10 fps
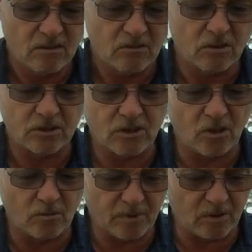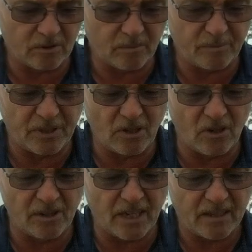We've got some
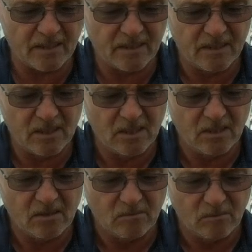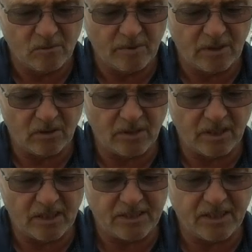banana. What we got here?
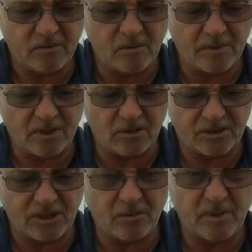Let's see what we got, shall we,